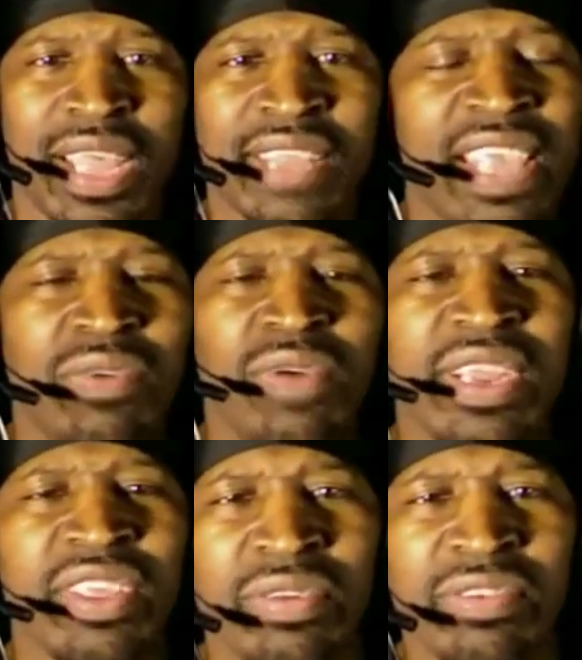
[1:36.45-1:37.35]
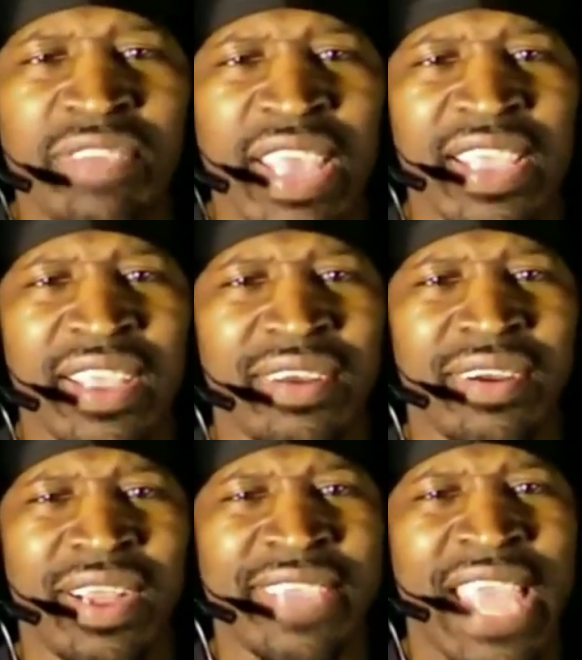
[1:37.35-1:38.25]
I said, what did you say?
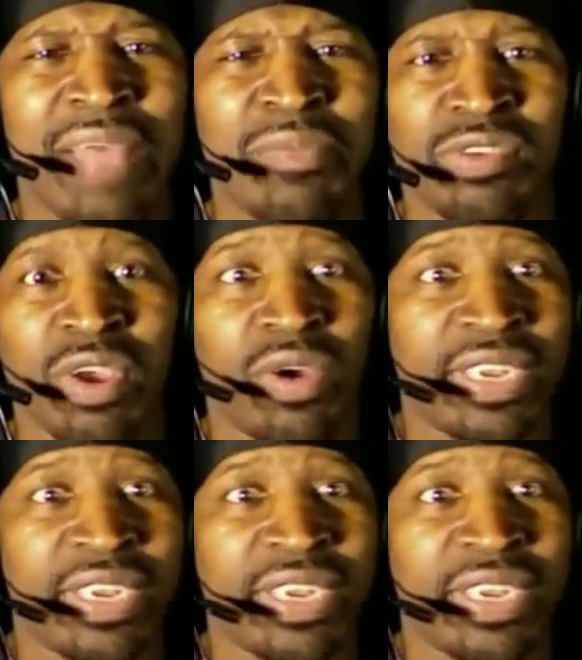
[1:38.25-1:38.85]
Camel toe.